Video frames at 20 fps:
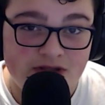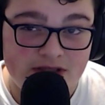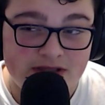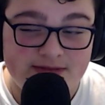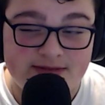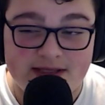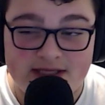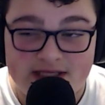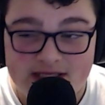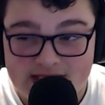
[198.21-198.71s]

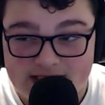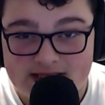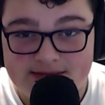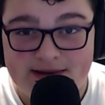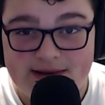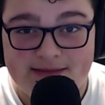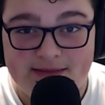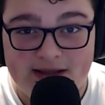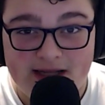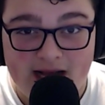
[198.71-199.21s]
especially because it's
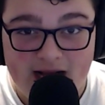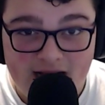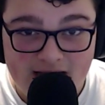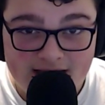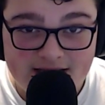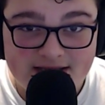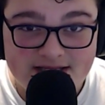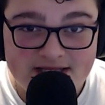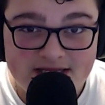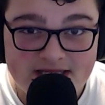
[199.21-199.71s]
about to be the
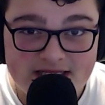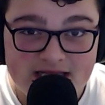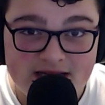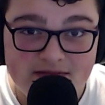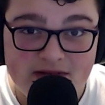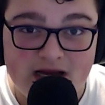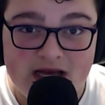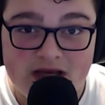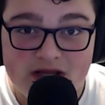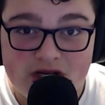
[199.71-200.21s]
holiday season,
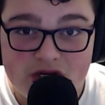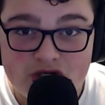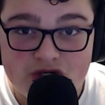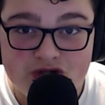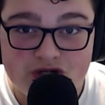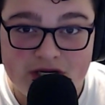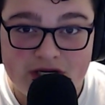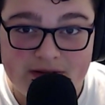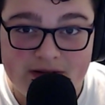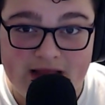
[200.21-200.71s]
I'm probably gonna
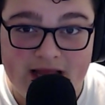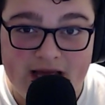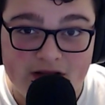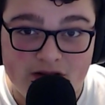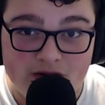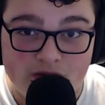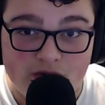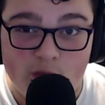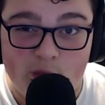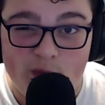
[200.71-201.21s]
stream a lot
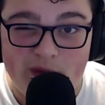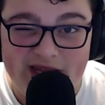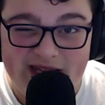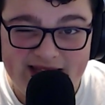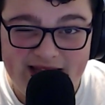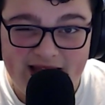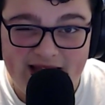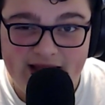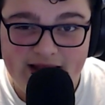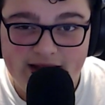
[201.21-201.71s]
during the
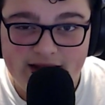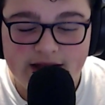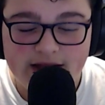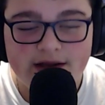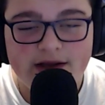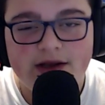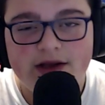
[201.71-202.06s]
weekday.